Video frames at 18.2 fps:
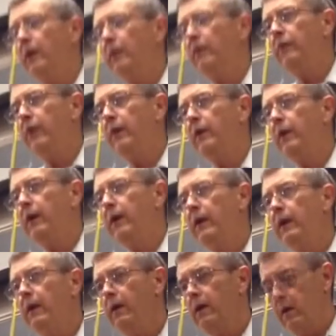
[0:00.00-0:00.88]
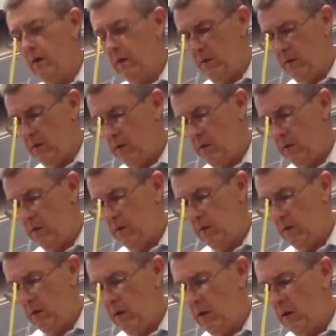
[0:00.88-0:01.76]
of the thing.
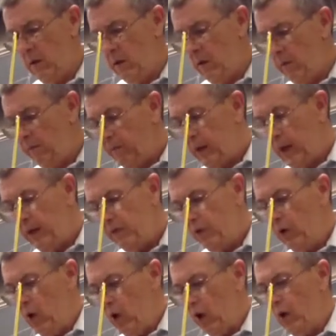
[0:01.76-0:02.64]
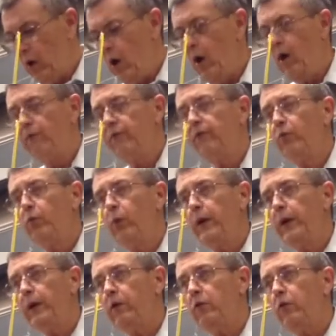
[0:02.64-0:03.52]
It has an on-off
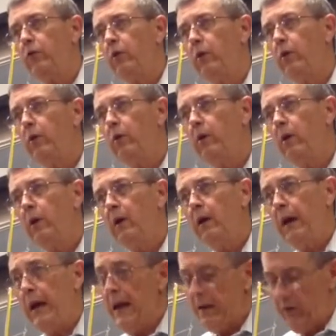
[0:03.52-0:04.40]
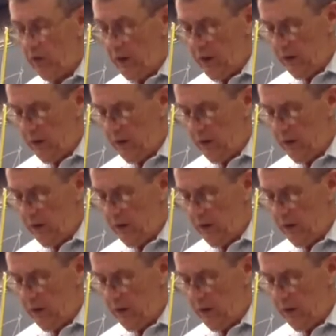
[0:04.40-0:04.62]
switch. Actually,